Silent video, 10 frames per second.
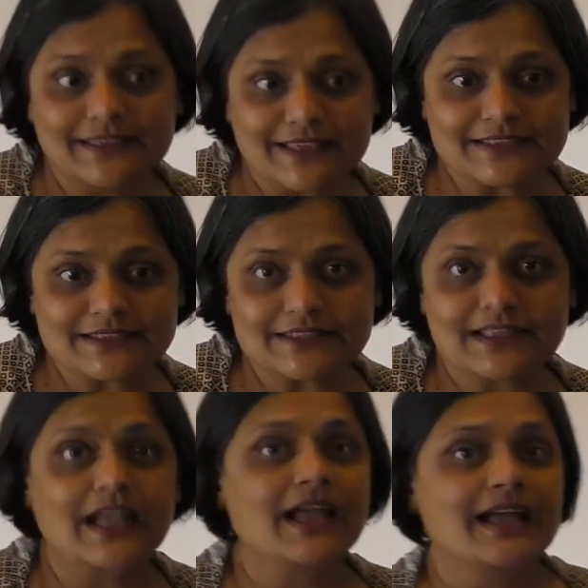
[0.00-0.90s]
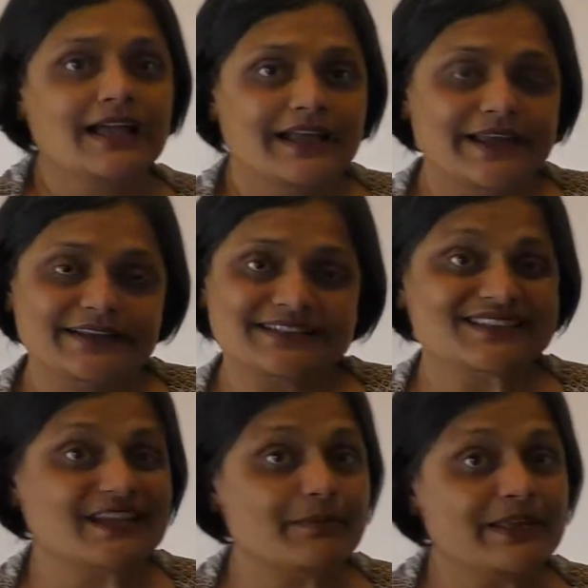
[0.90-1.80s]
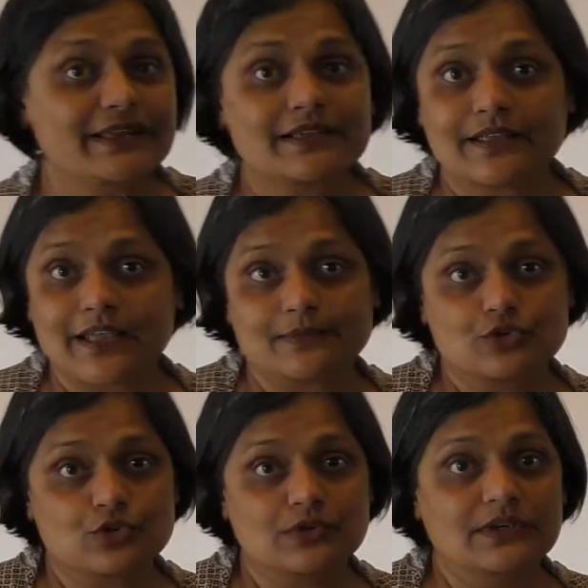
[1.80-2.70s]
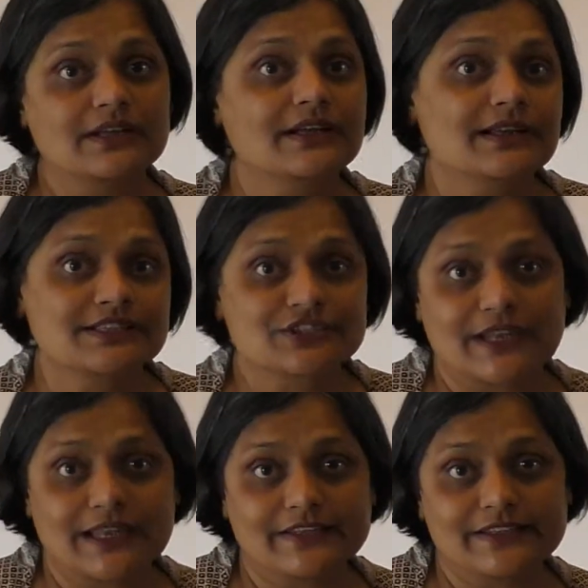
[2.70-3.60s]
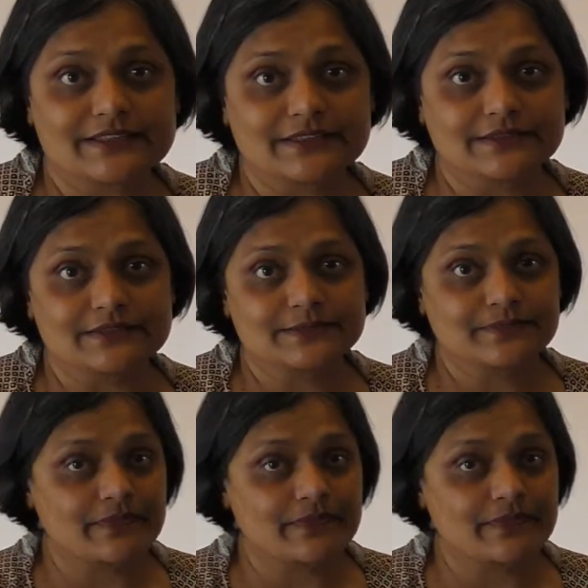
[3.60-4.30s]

Yes, it is a tablet, capsule, sterile injections.